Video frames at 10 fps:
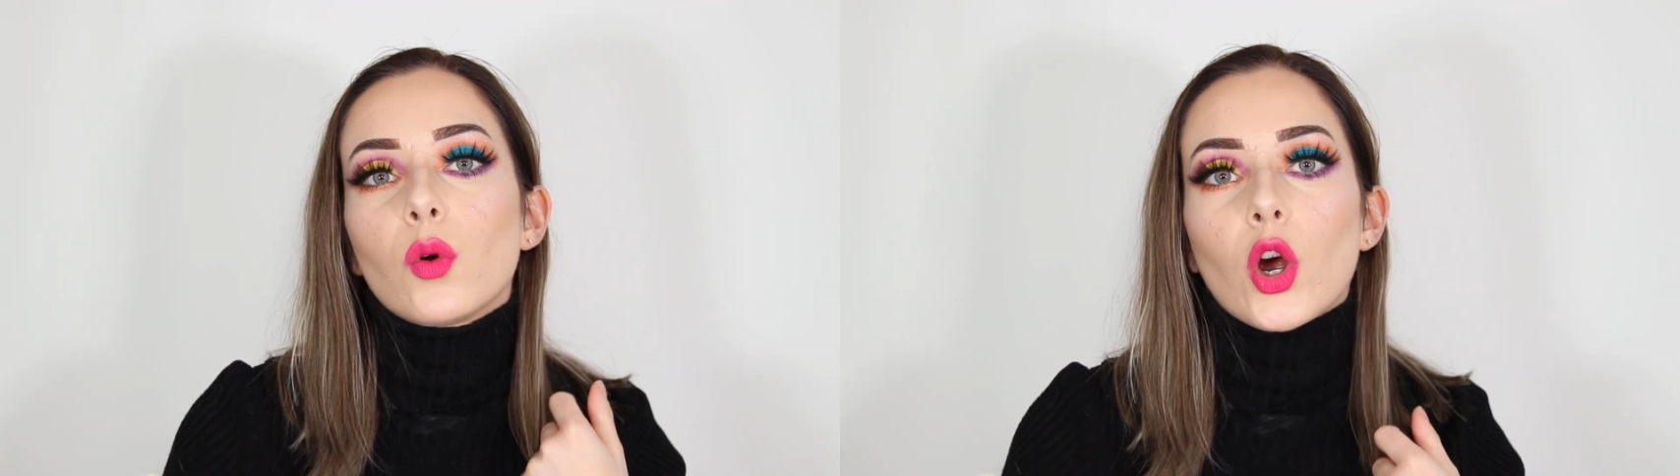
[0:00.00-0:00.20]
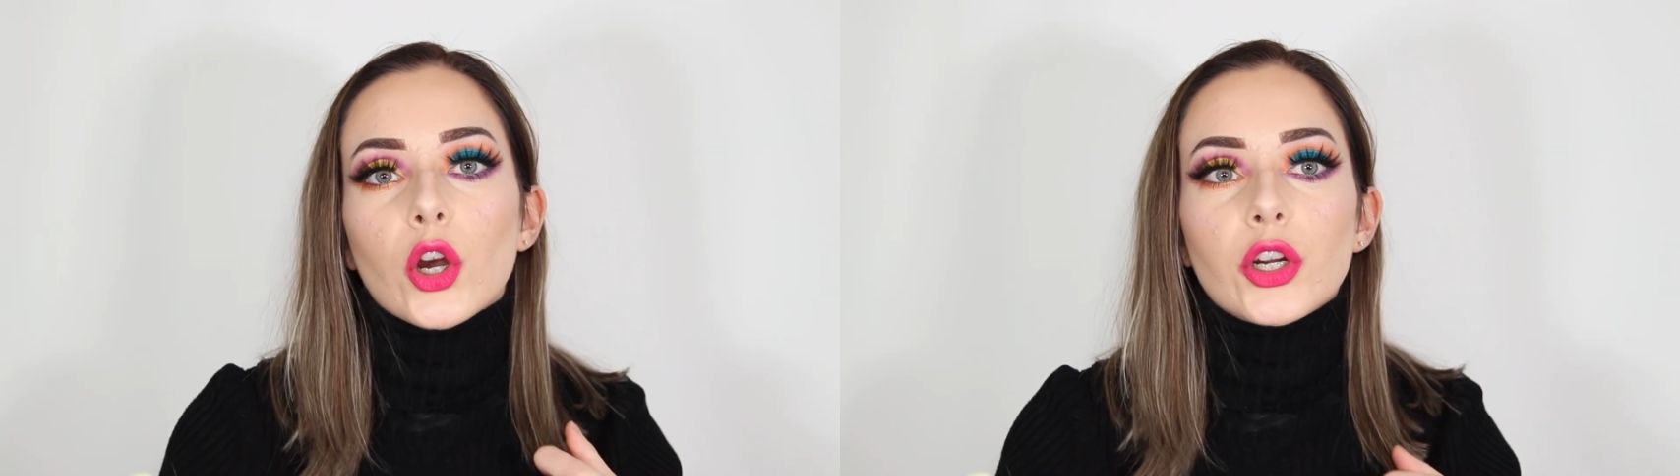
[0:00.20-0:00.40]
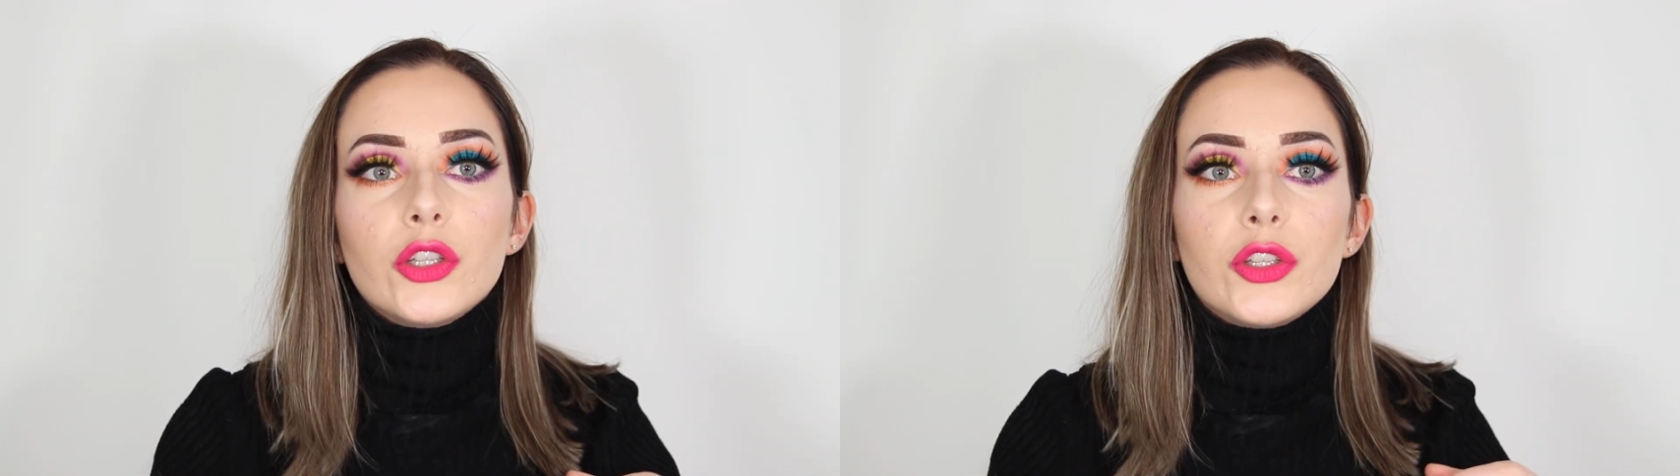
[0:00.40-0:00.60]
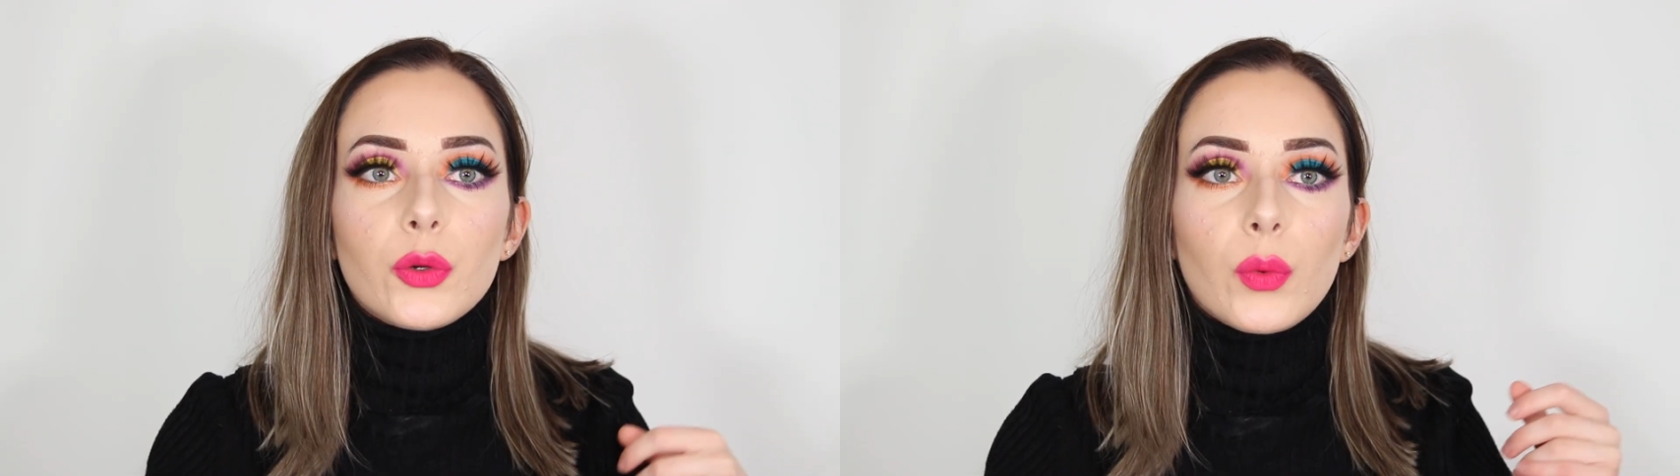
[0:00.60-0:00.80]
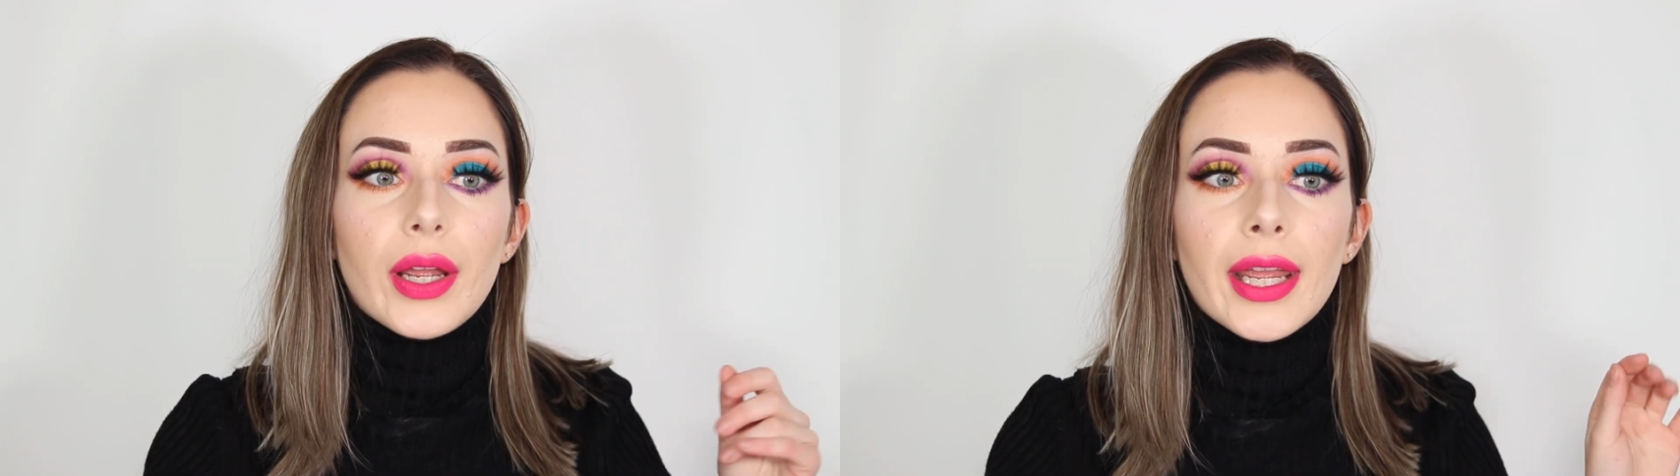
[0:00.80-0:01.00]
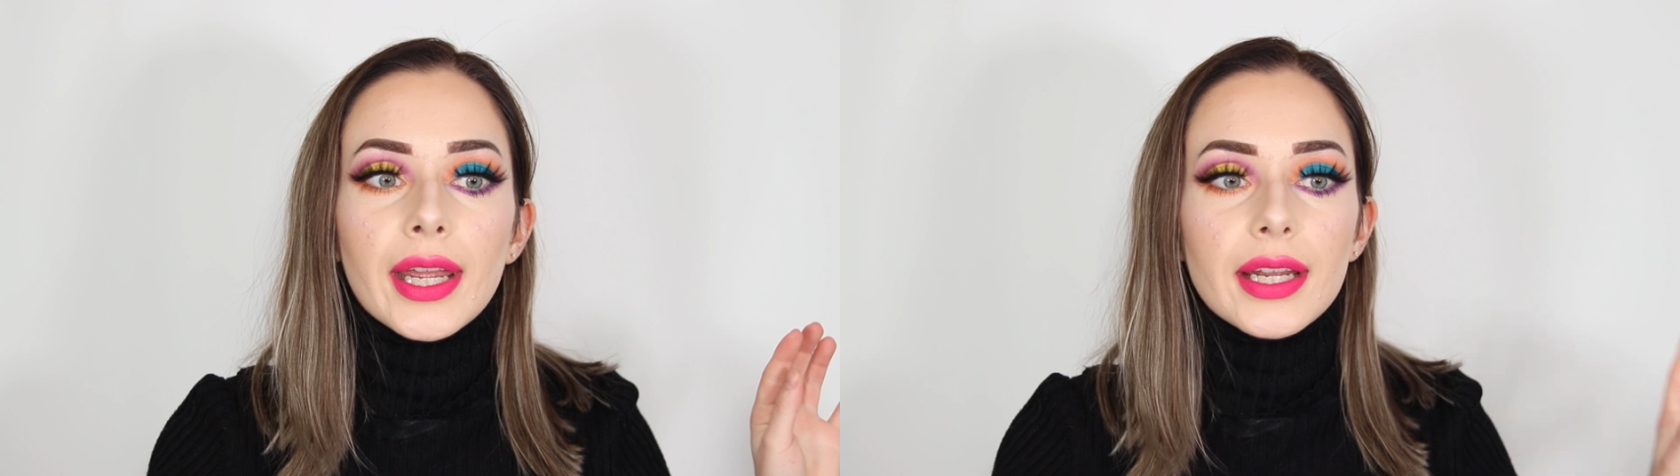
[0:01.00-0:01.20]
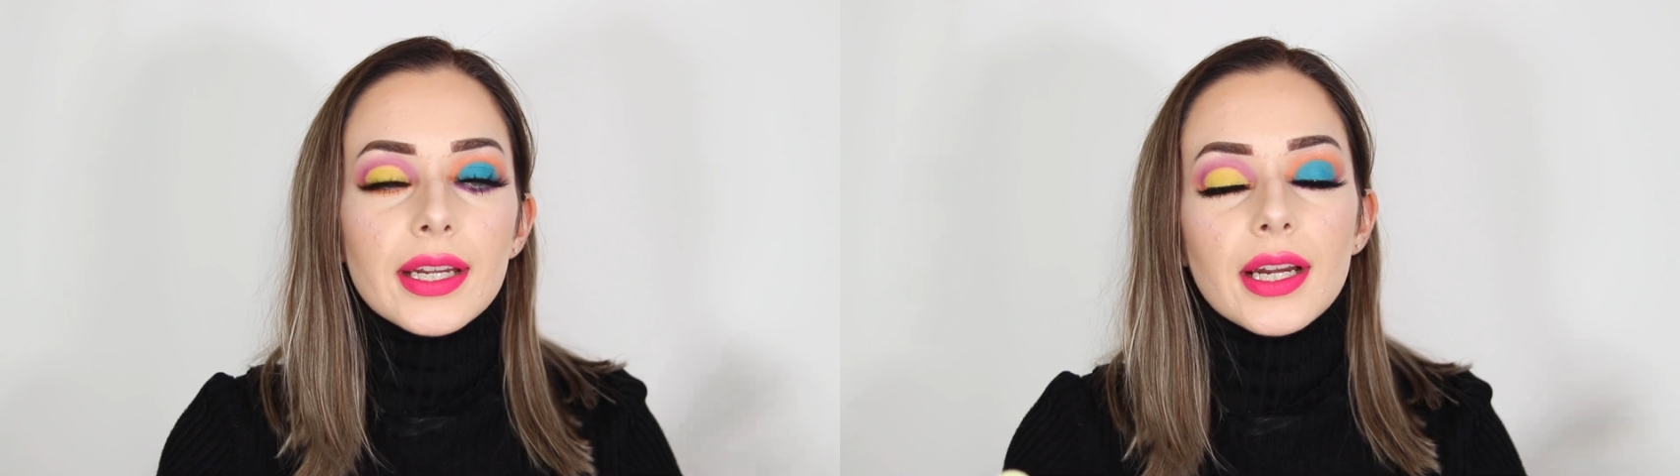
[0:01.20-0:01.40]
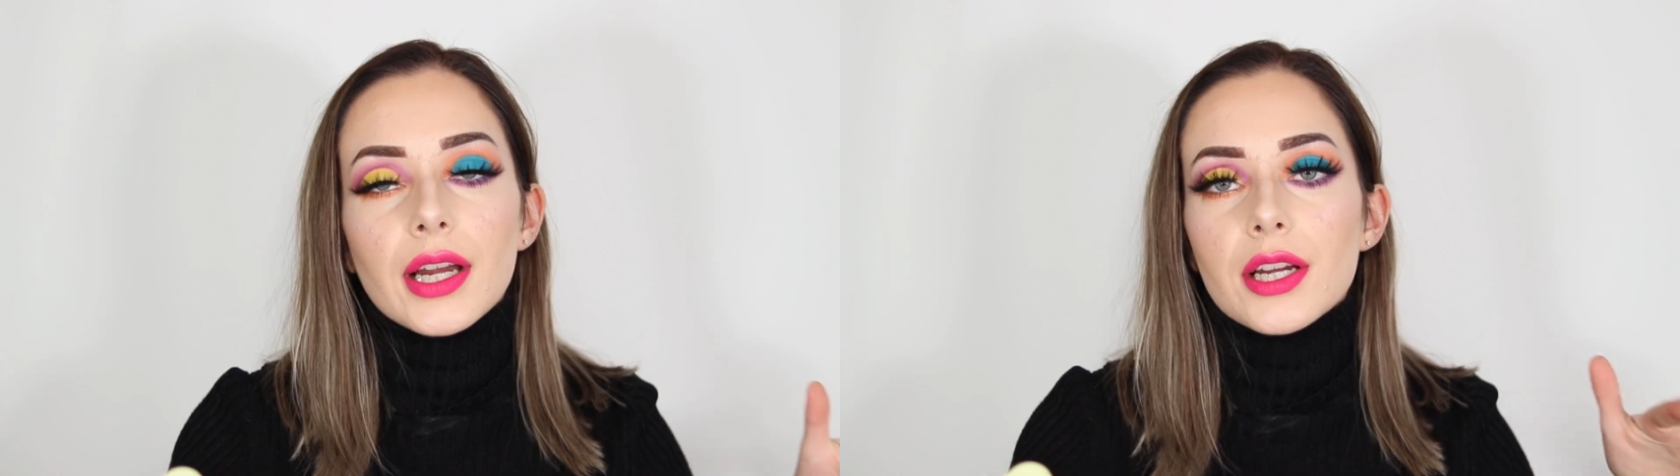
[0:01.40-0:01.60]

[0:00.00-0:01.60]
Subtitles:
are doing